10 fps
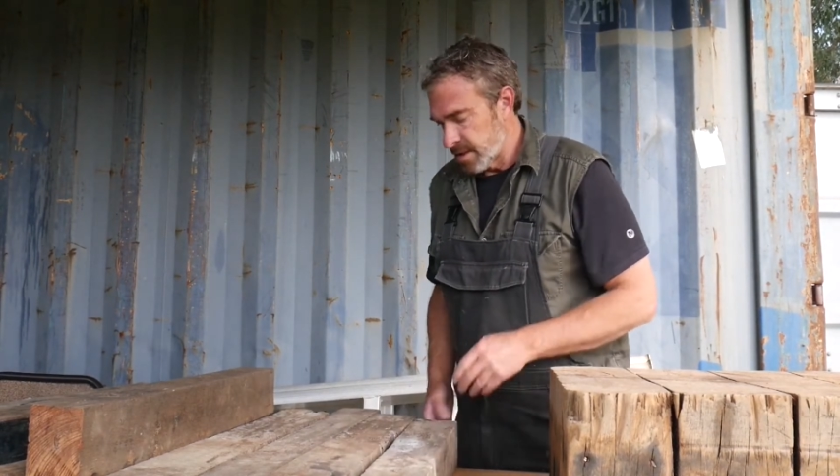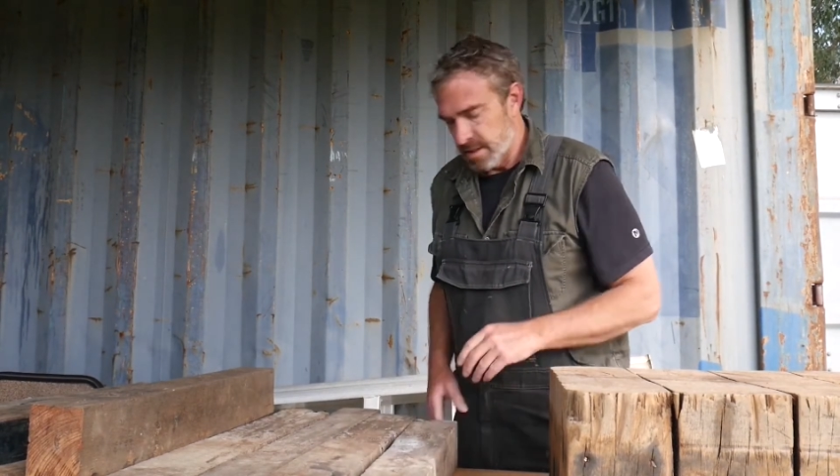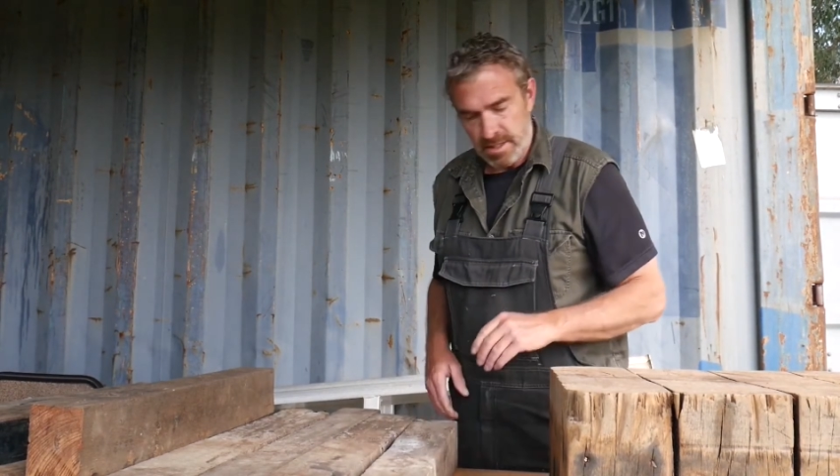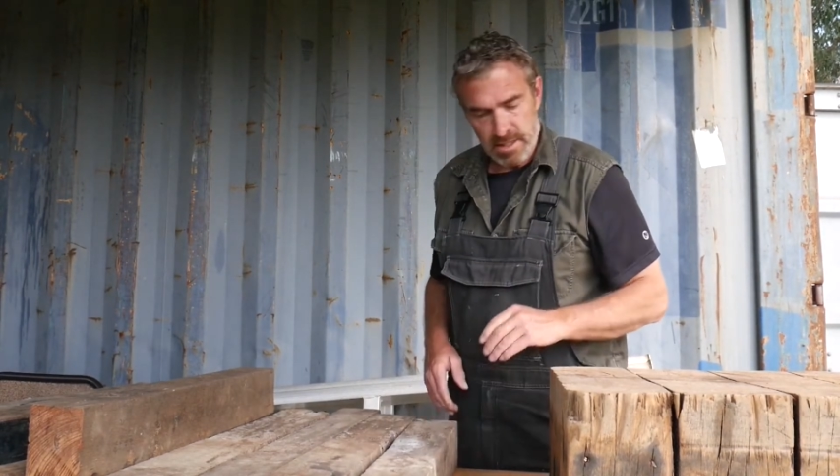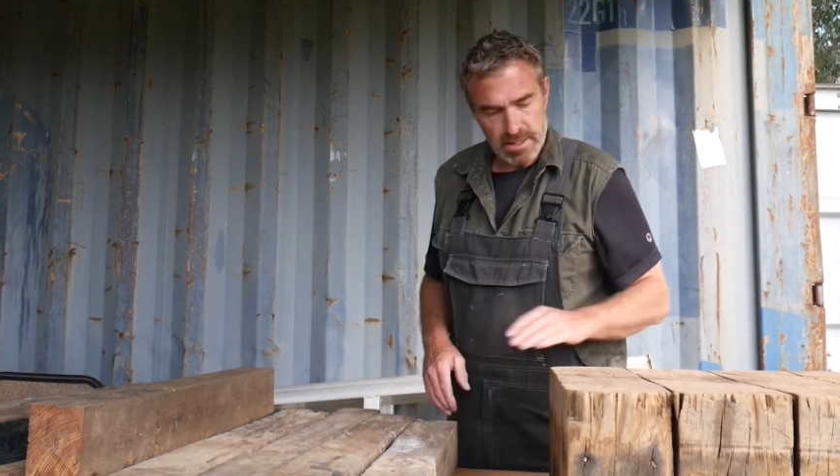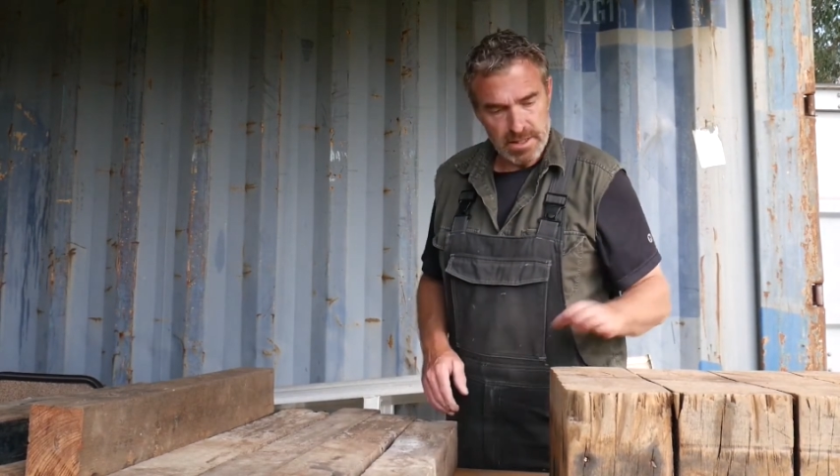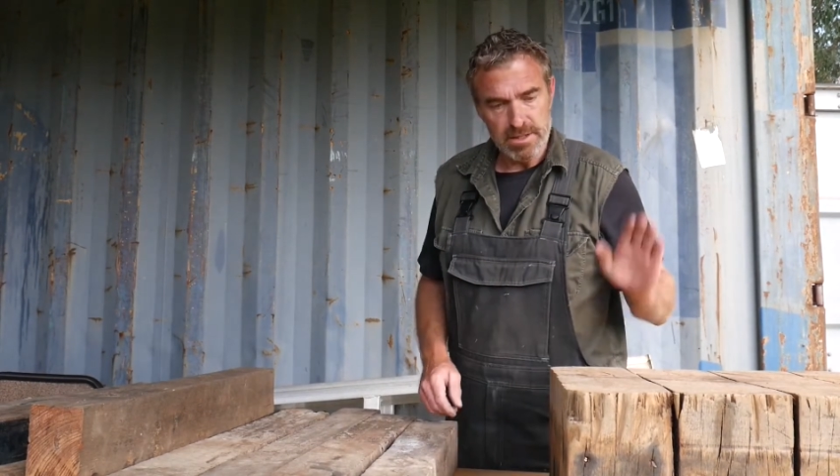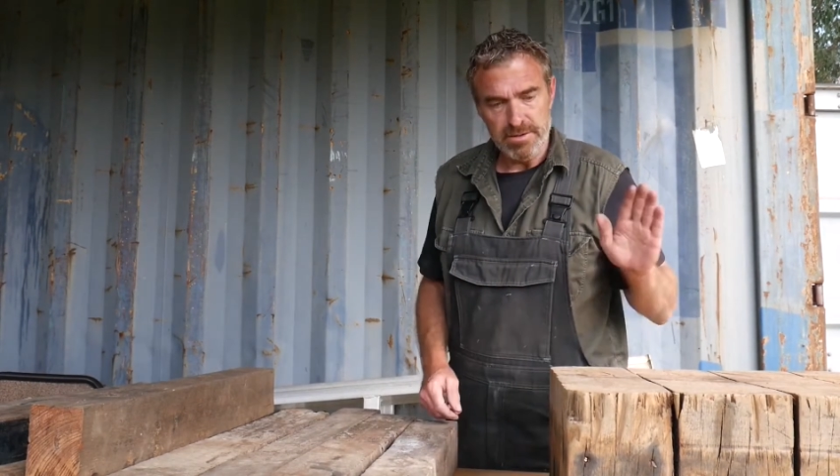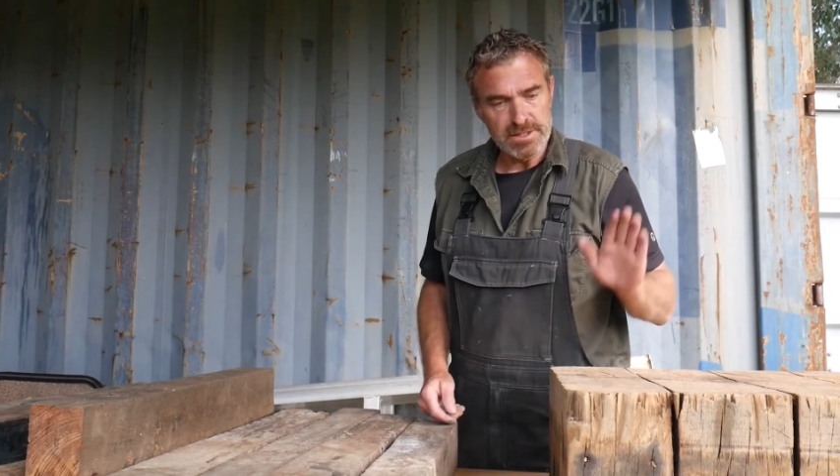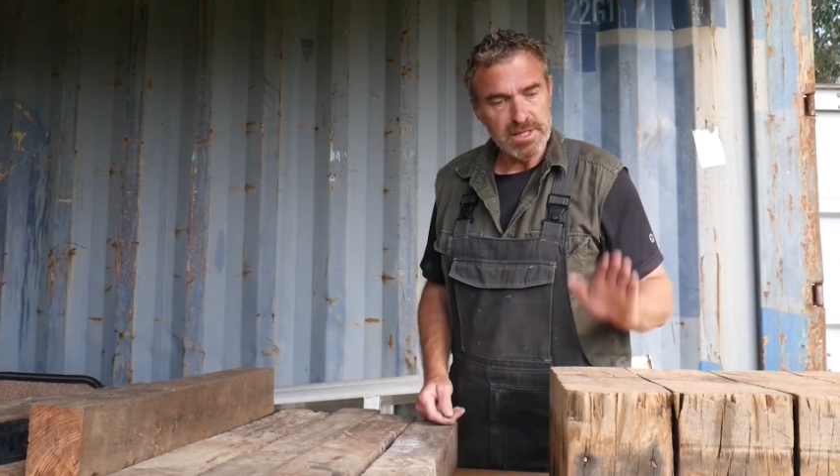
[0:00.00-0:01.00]

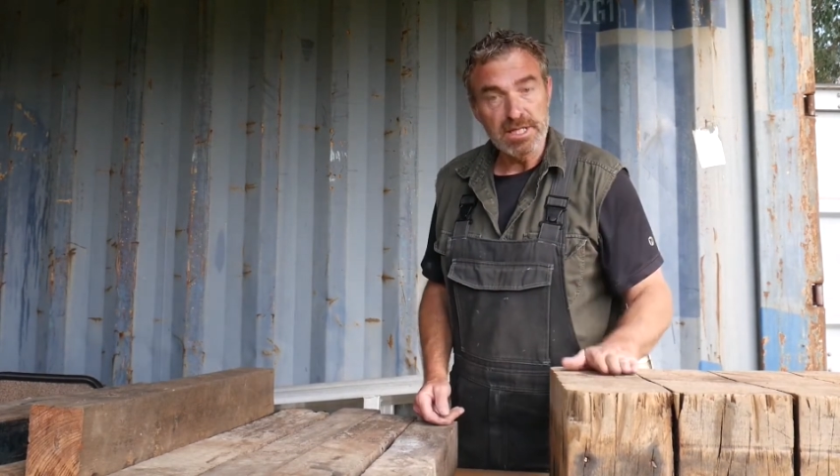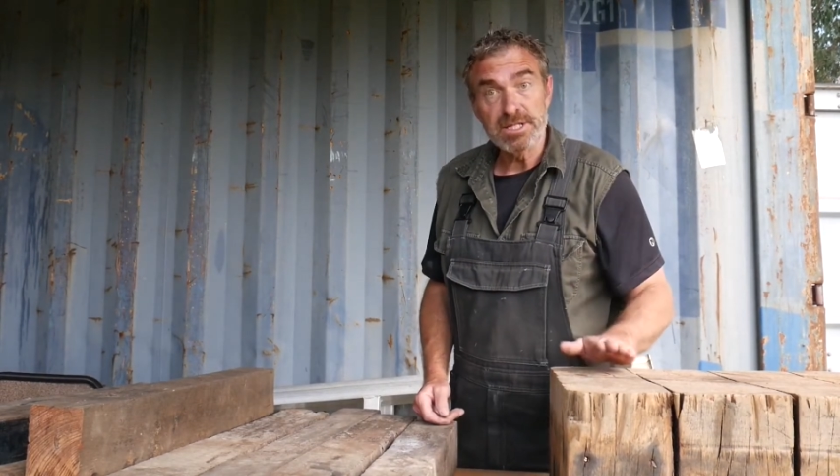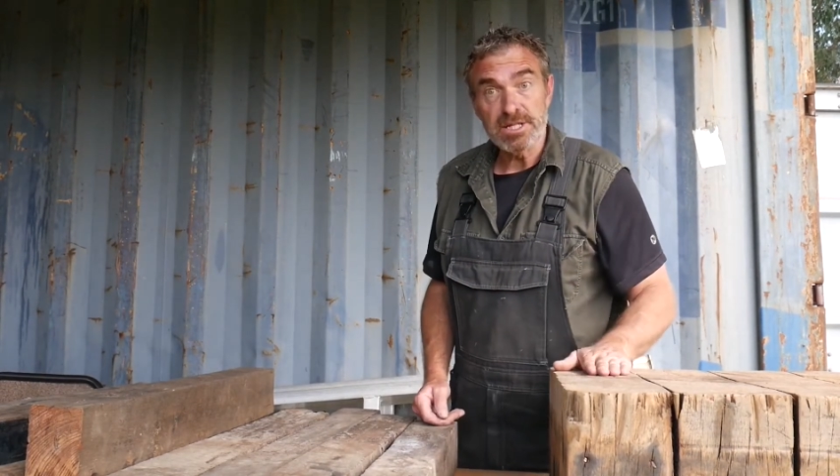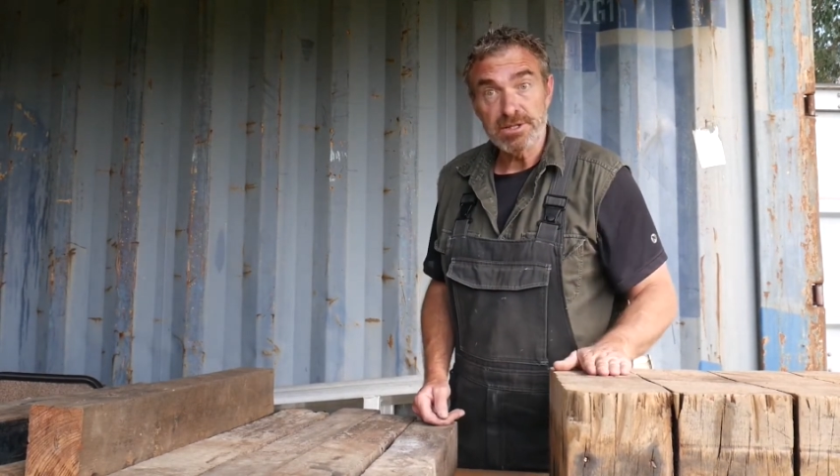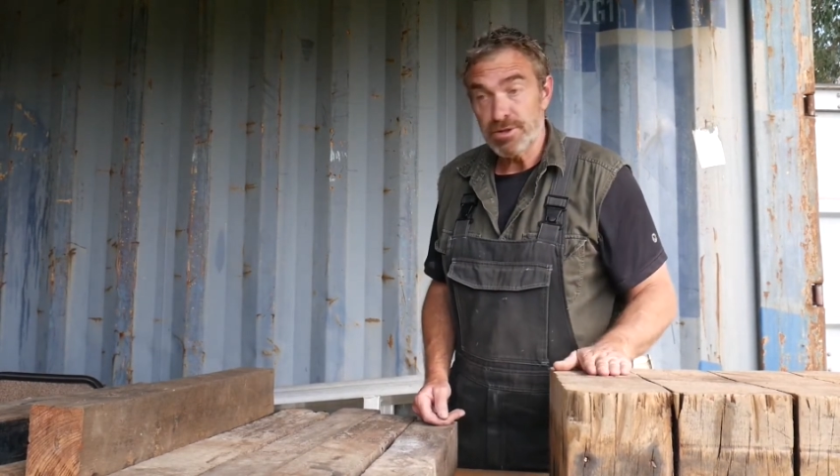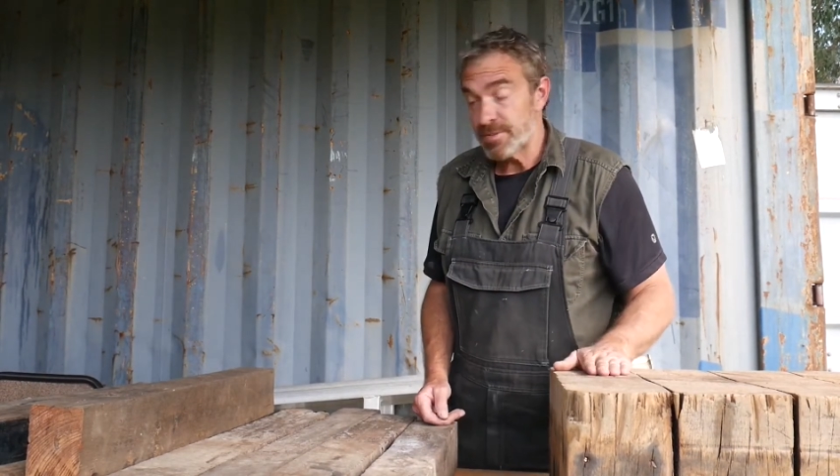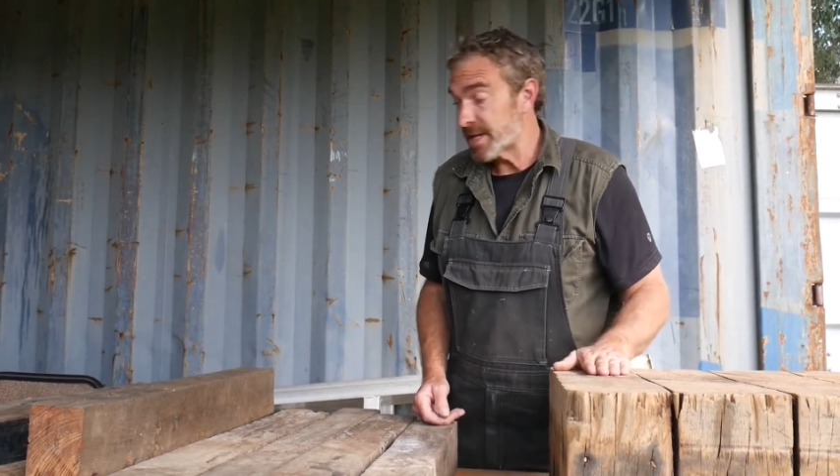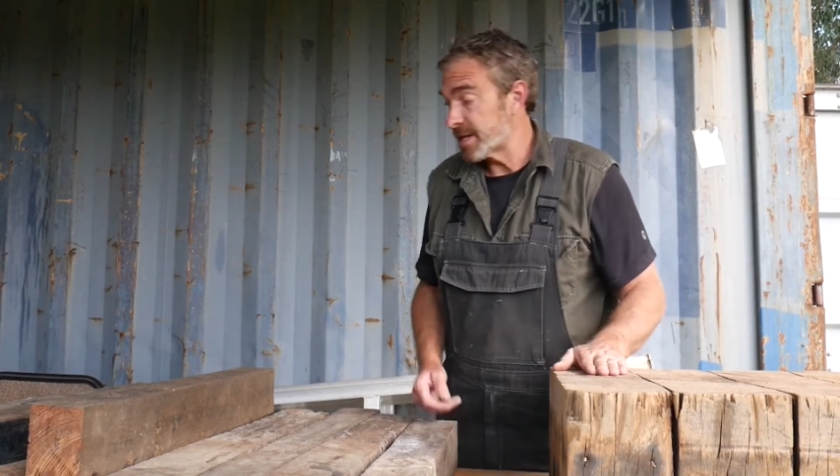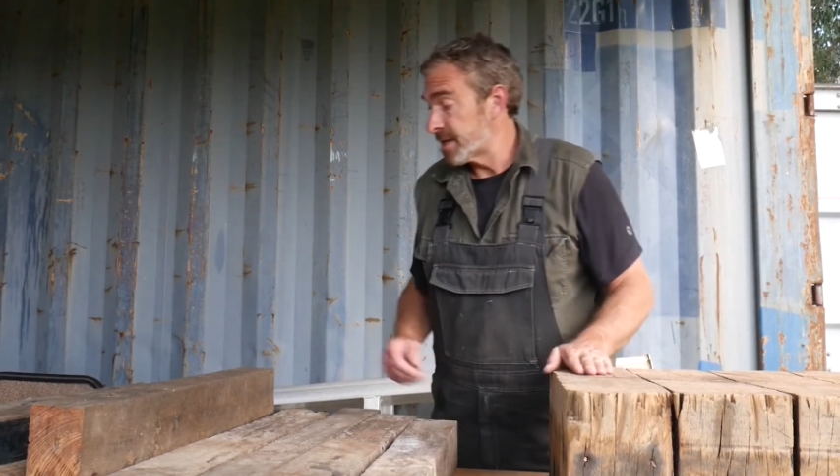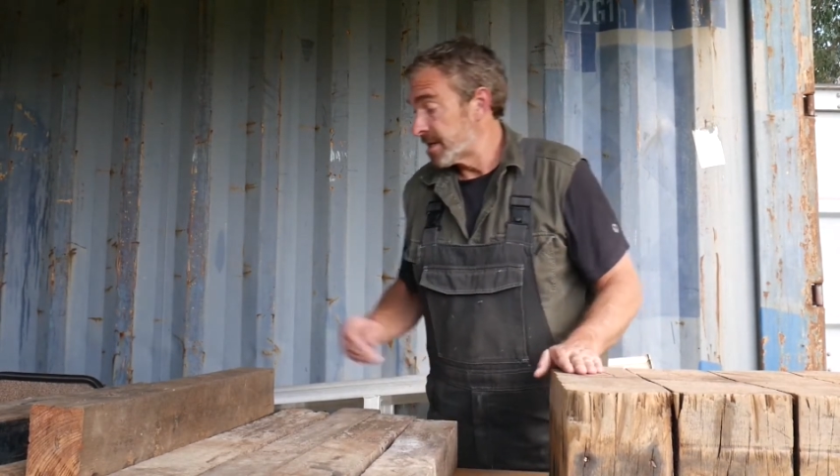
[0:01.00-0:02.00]
This thing is just too big.